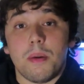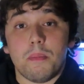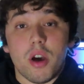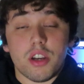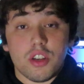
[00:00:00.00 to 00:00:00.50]

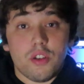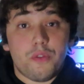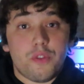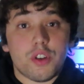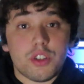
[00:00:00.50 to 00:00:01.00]
modding your
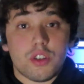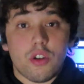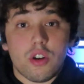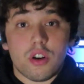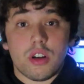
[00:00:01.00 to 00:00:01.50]
first
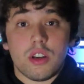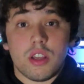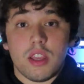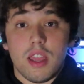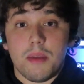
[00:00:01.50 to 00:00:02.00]
car
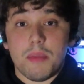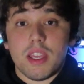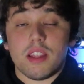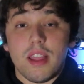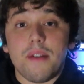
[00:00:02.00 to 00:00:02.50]
and
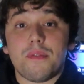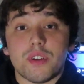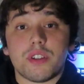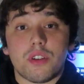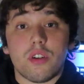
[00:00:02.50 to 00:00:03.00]
making that
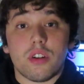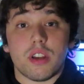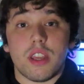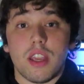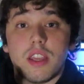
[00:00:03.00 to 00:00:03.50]
first
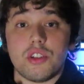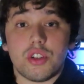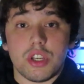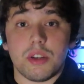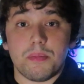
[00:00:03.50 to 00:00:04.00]
car a
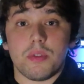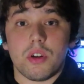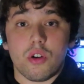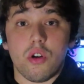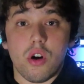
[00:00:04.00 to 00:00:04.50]
cheap
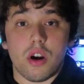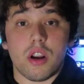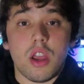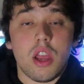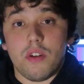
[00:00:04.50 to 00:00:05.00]

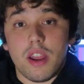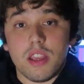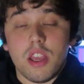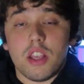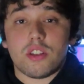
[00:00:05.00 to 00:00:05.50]
car.
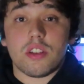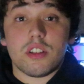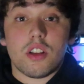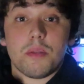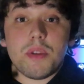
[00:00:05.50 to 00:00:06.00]
Alright, so
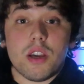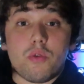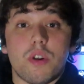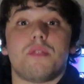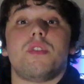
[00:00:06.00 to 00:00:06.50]
this is going to be
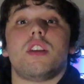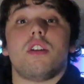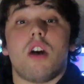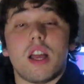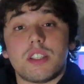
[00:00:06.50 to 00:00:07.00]
a quick
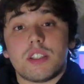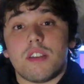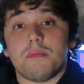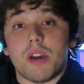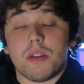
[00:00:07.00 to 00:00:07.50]
video. I just
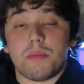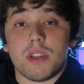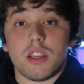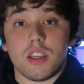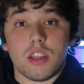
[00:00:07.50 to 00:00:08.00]
give my
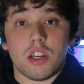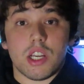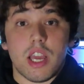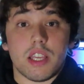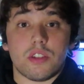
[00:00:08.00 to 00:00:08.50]
opinion
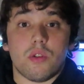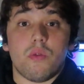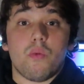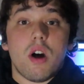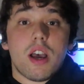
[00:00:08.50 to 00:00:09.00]
here guys
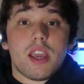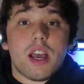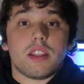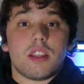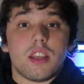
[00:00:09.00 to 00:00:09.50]
on why
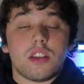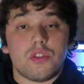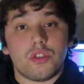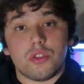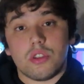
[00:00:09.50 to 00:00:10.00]
I think
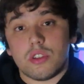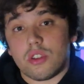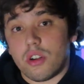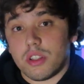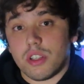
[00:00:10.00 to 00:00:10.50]
you should
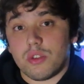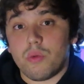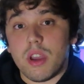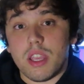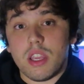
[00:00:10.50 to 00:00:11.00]
start
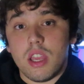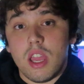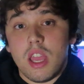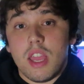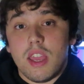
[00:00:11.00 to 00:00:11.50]
this way
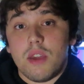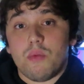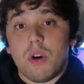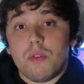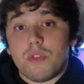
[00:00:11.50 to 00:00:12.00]

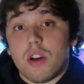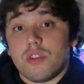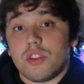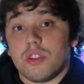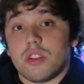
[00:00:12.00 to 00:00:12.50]
and what
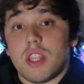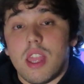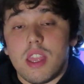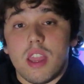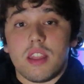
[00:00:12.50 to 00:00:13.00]
route you should
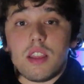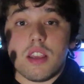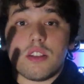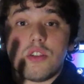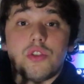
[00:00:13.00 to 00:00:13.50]
take and
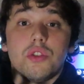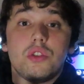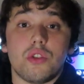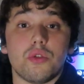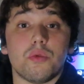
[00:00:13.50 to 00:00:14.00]
things you
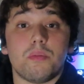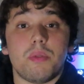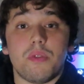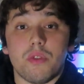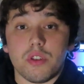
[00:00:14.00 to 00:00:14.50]
should do
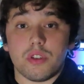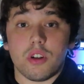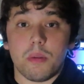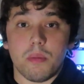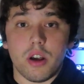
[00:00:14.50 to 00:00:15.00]
before you
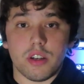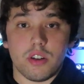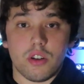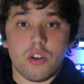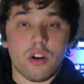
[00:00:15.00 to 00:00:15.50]
start
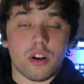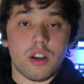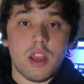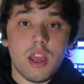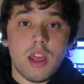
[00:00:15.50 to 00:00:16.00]
modding your car.
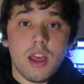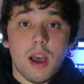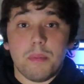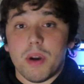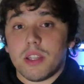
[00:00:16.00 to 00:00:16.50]

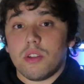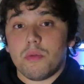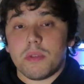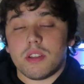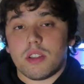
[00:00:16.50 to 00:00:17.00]
I'm by
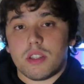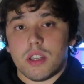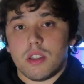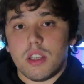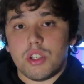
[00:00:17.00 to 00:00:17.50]
no means a
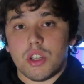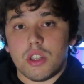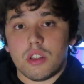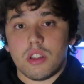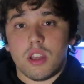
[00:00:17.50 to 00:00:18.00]

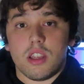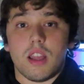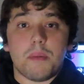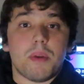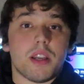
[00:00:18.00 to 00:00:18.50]
technician
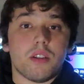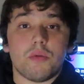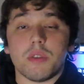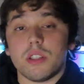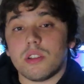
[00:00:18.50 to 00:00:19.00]
and I by
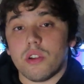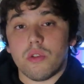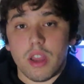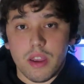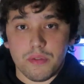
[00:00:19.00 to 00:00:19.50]
no means
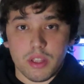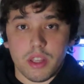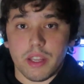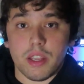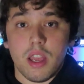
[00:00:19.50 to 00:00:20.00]
know
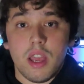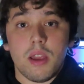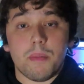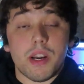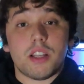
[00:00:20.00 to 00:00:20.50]
everything.
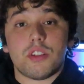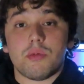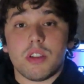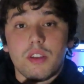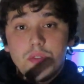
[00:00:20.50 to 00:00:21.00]
But I just
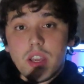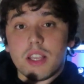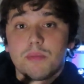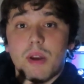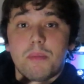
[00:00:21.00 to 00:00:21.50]
want to give you
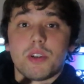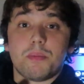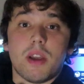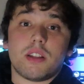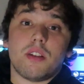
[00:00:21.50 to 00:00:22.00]
guys my
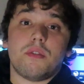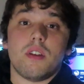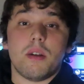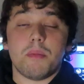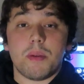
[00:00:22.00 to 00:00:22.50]
perspective
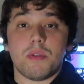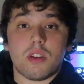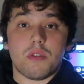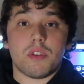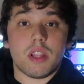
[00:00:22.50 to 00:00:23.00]
and maybe
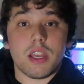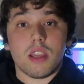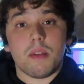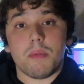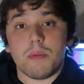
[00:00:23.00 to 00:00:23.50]
you can
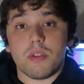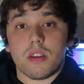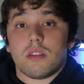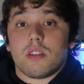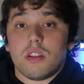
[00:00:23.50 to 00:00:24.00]
relate and maybe you
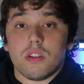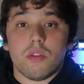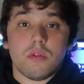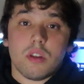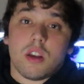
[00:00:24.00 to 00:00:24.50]
can, you
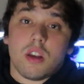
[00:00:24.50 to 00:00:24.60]
know,